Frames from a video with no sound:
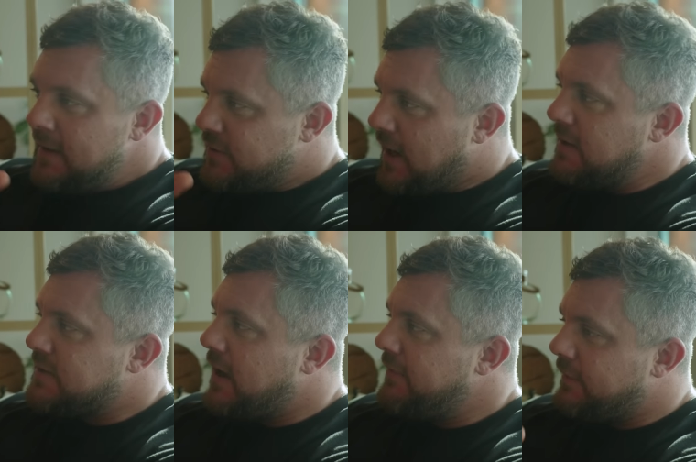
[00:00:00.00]
Giants
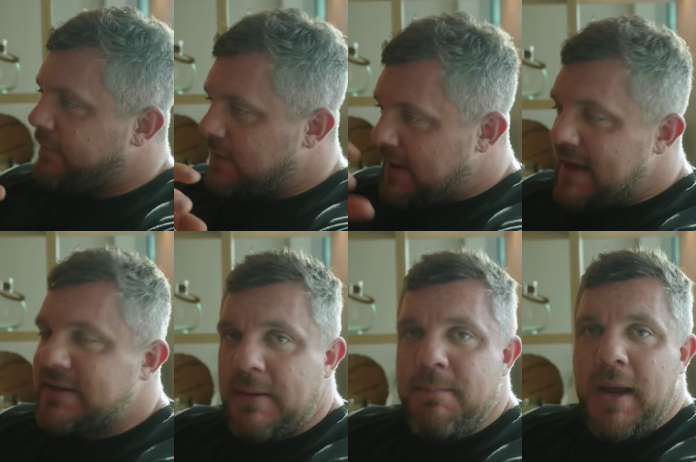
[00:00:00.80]
Live have
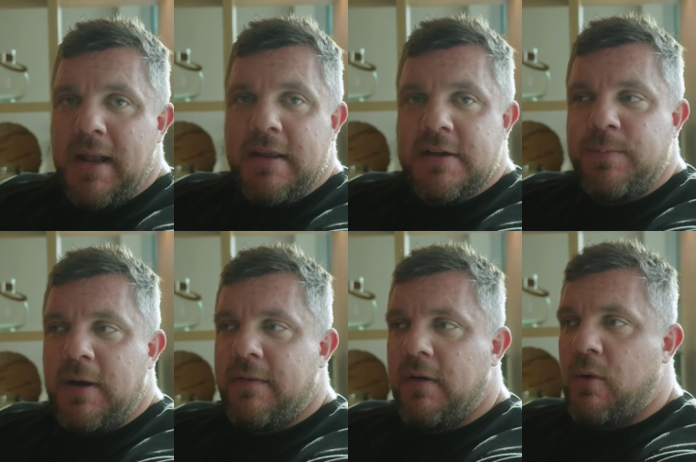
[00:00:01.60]
custom made this
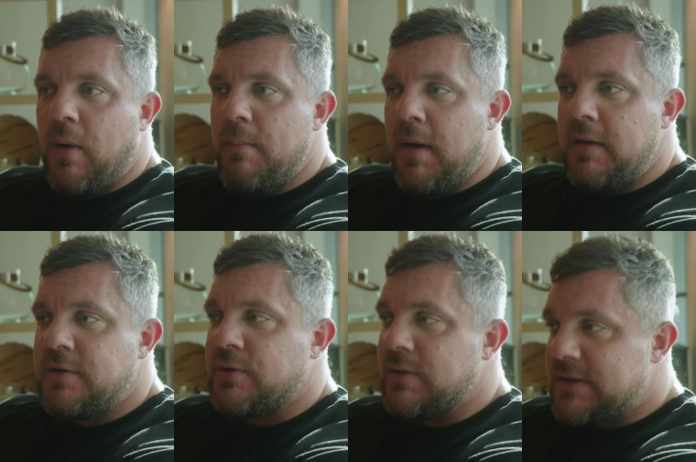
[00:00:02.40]
bit of equipment,
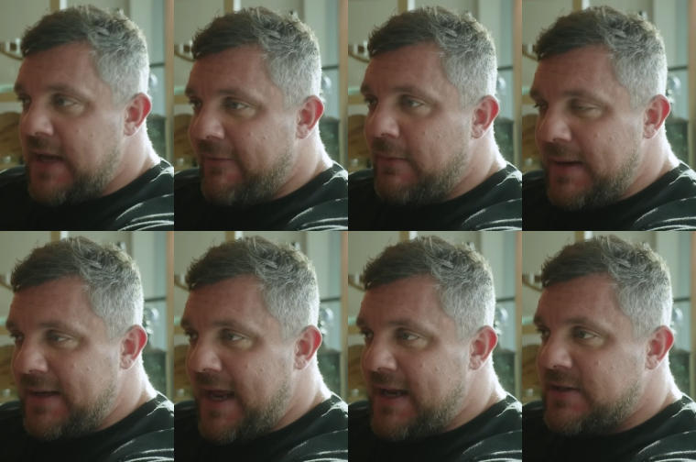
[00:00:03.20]
so it's never been
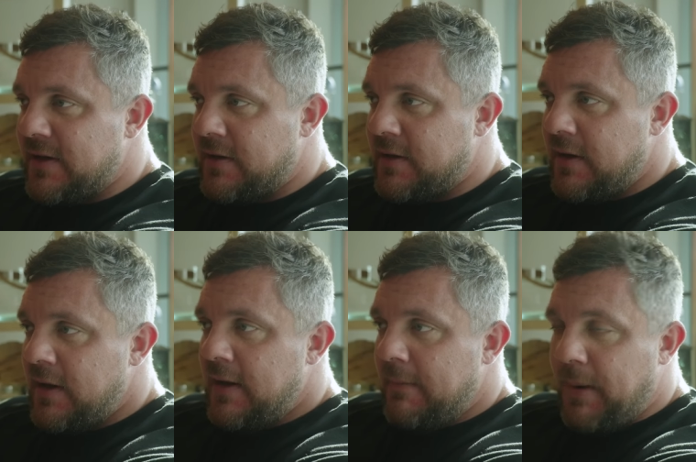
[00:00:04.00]
tested
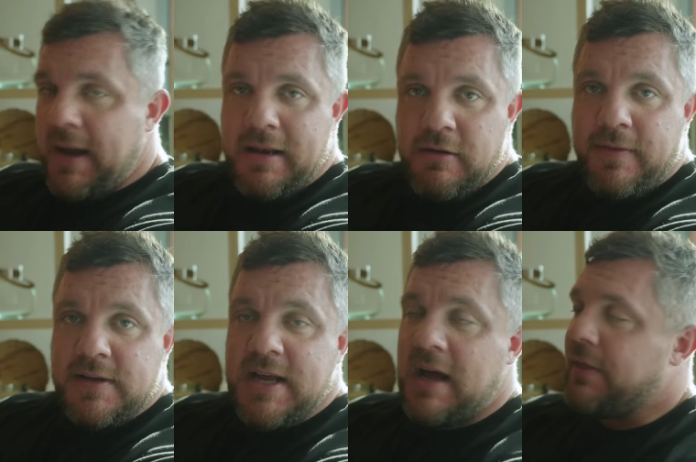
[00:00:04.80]
by any of
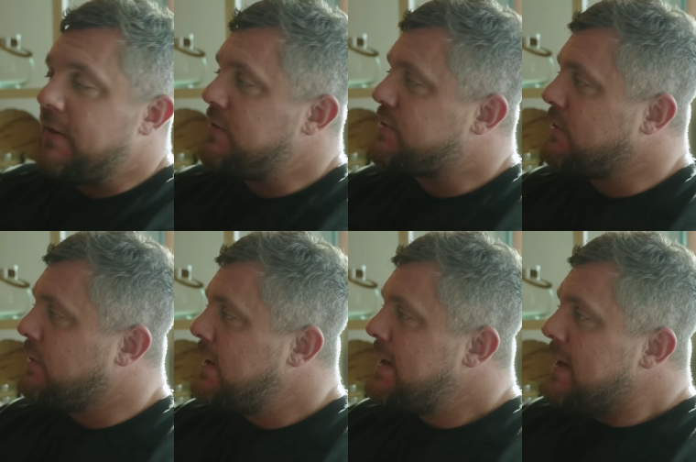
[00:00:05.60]
us athletes.
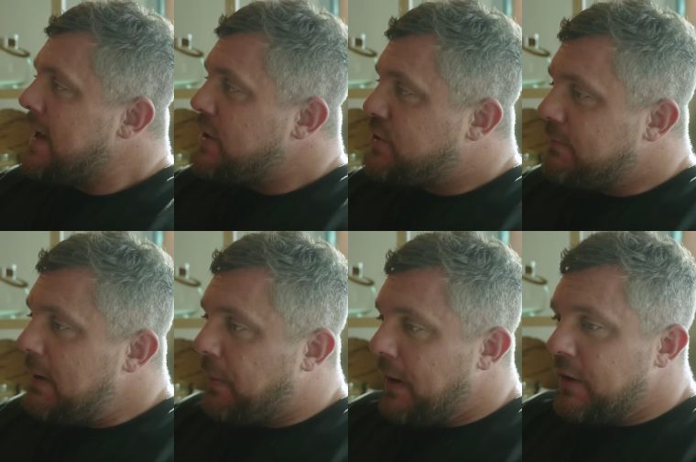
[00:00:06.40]
So it should be
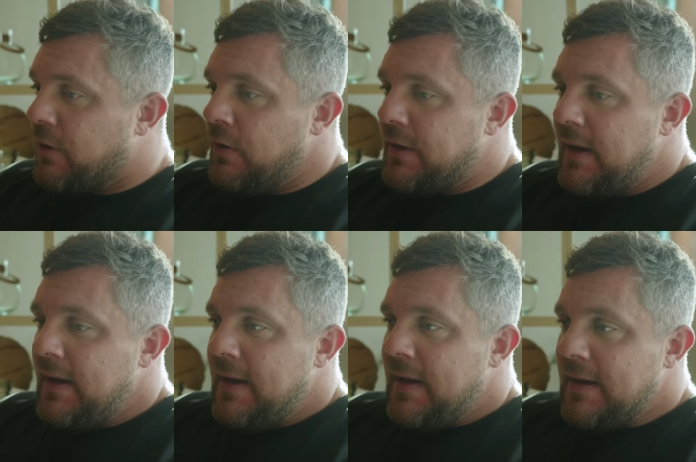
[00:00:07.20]
pretty good.
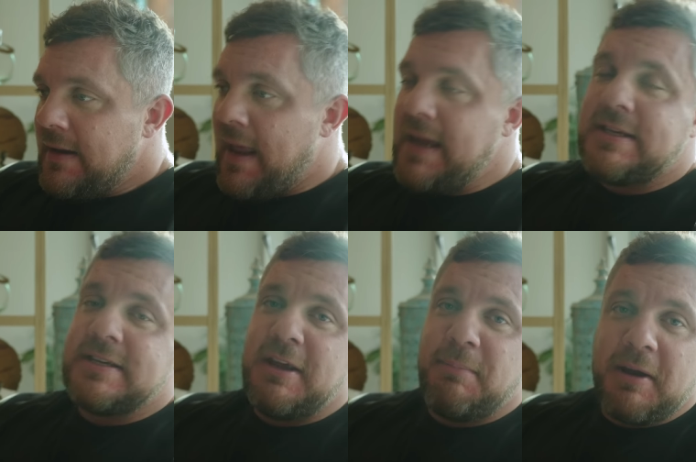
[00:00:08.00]
Nice to
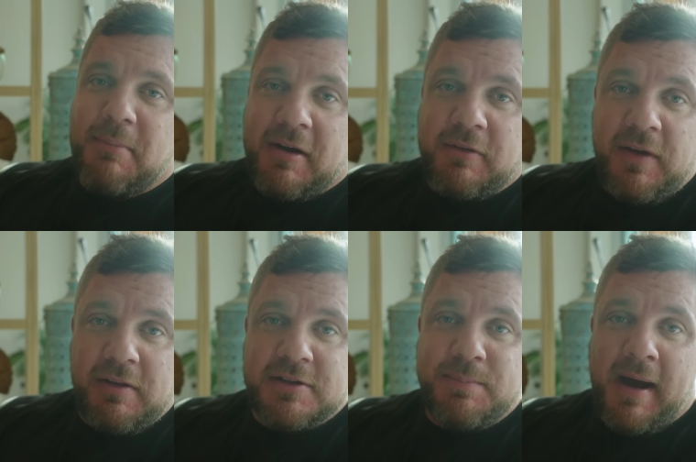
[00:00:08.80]
see Big Mark
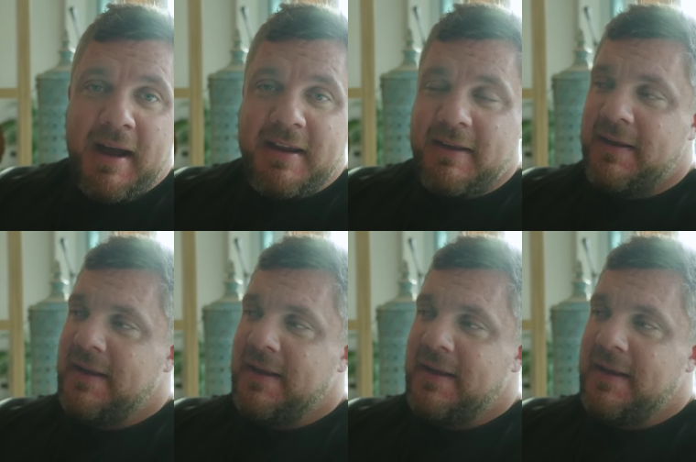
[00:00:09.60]
Felix back.